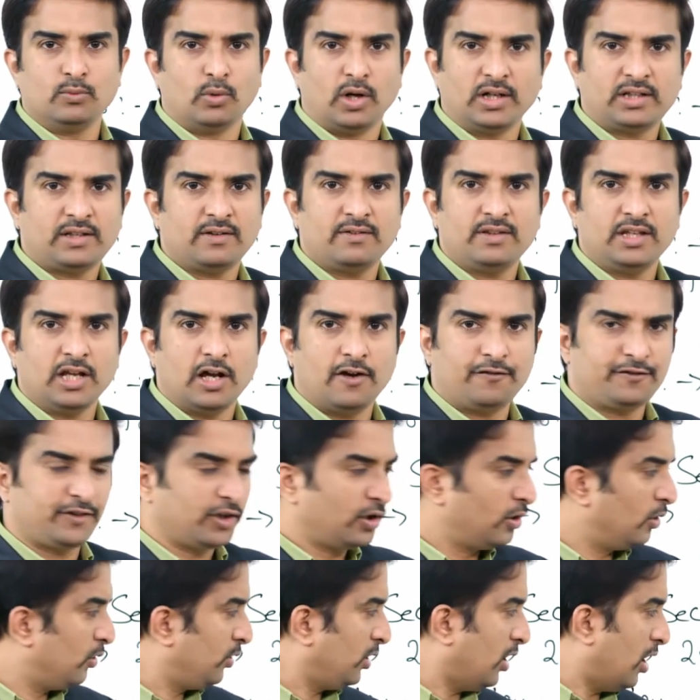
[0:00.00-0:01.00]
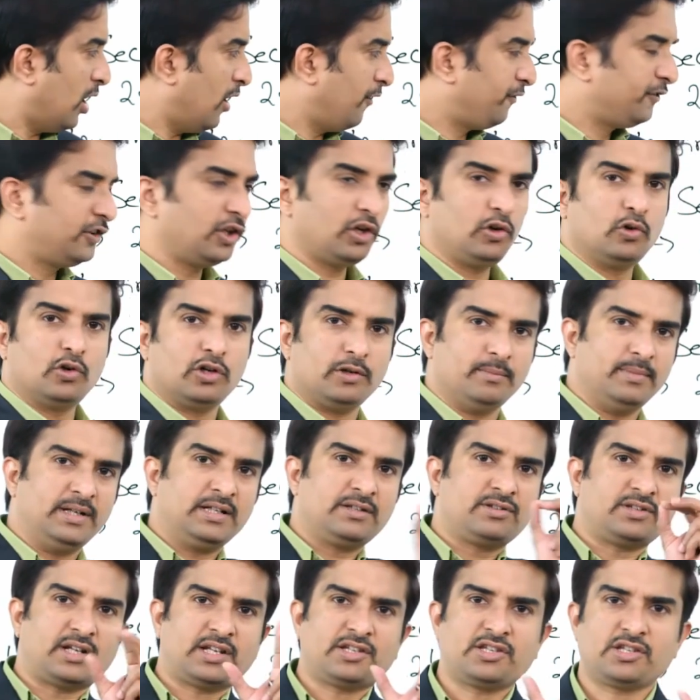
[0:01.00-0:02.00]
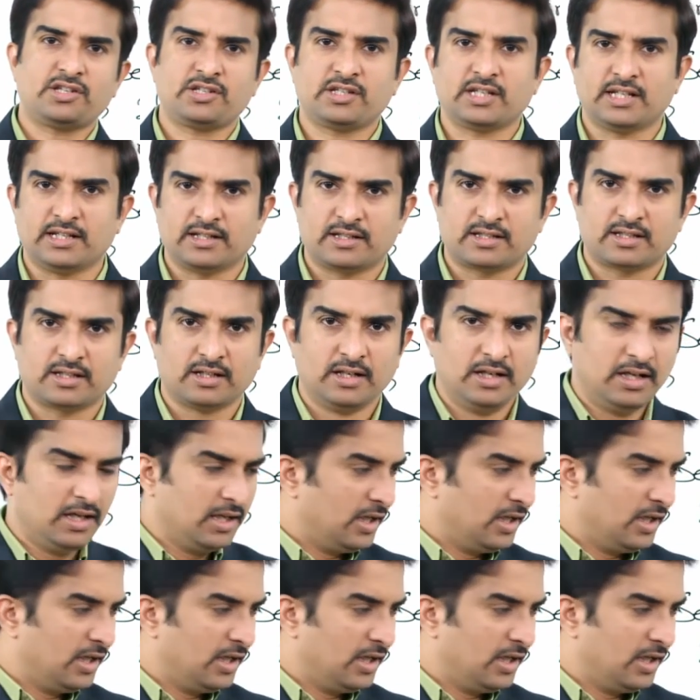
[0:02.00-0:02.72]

What is the afterload? Afterload means resistance.